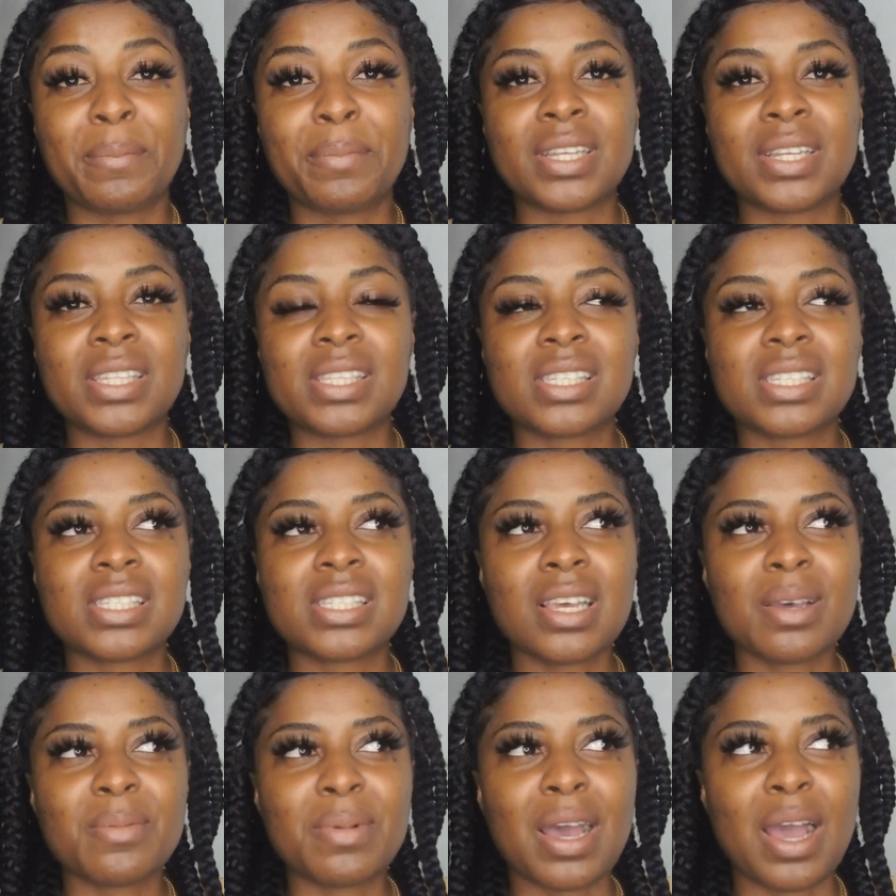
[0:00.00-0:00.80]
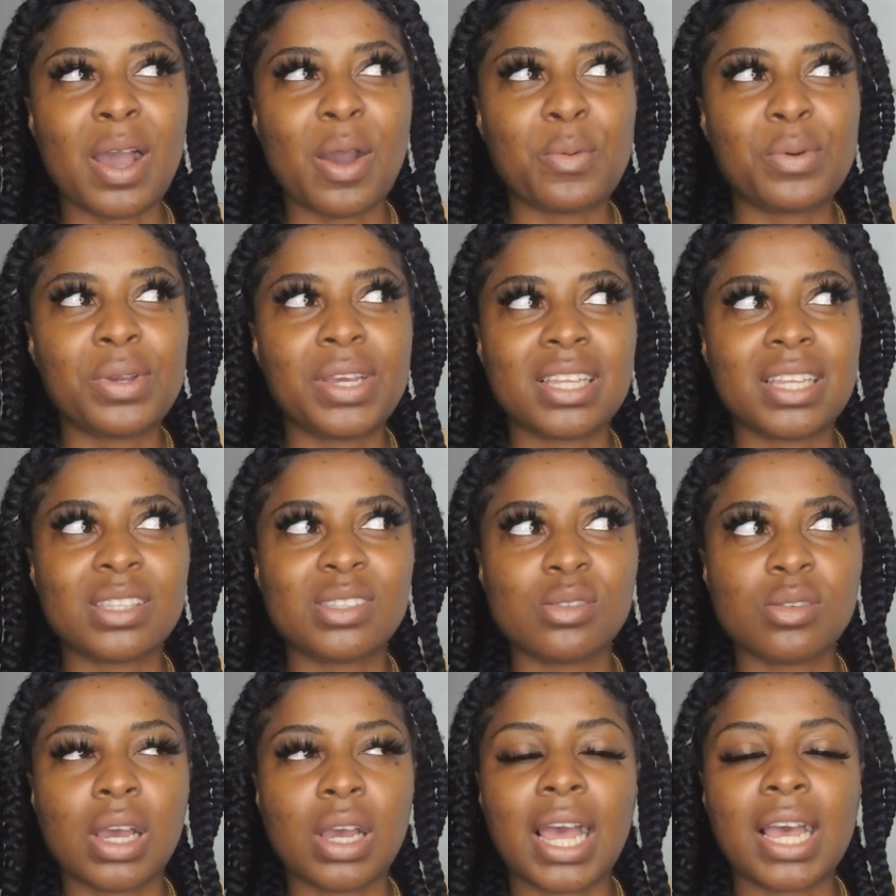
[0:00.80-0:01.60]
But somehow we
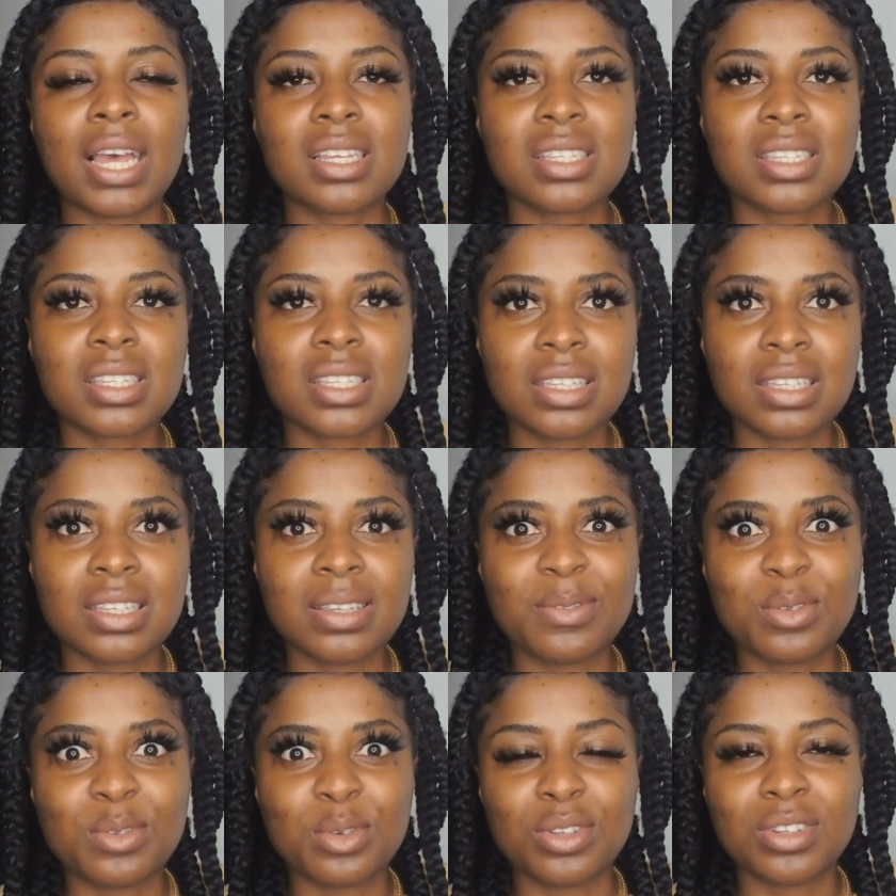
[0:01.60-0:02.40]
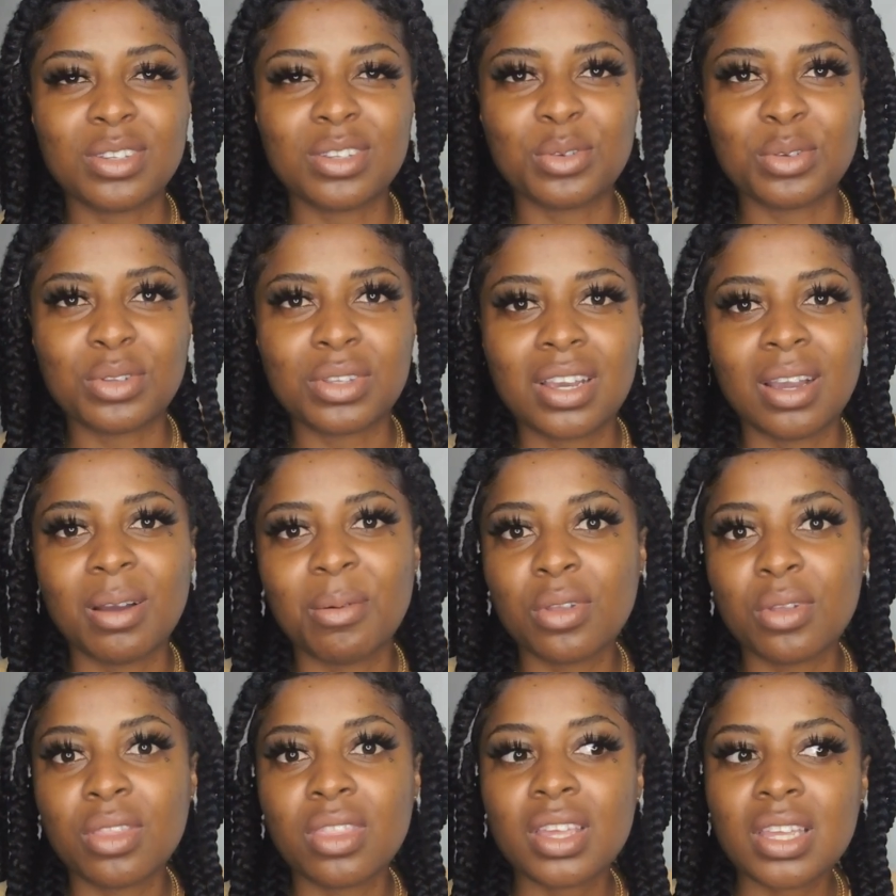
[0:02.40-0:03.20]
had to ask if Tony could
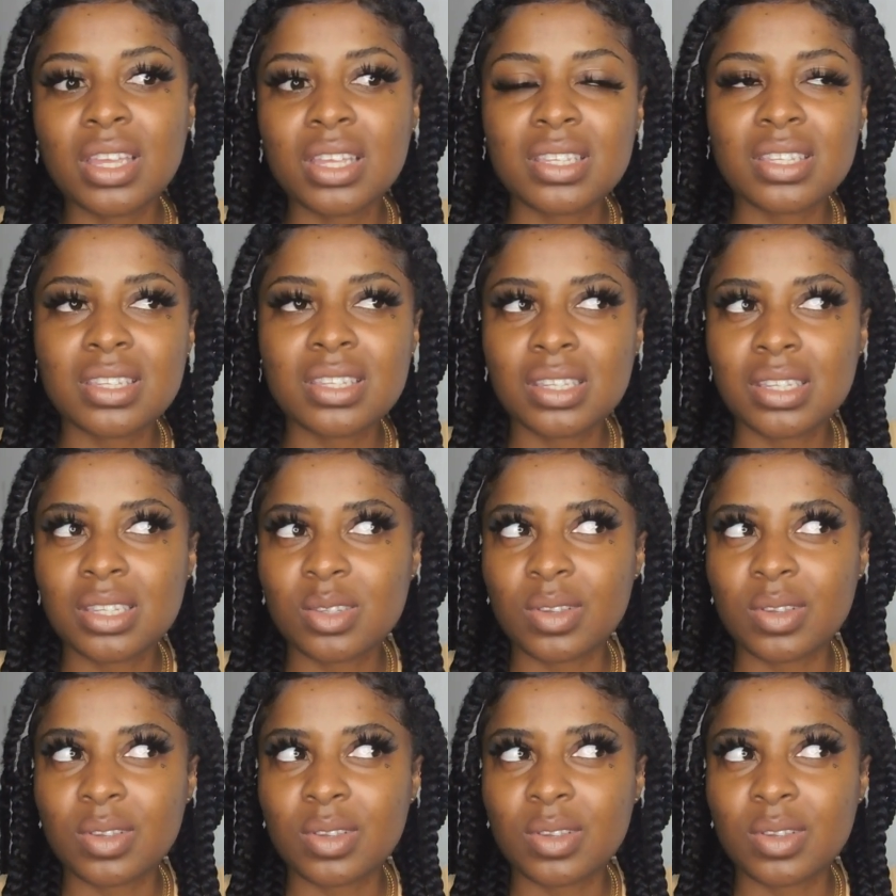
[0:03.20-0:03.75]
come with us.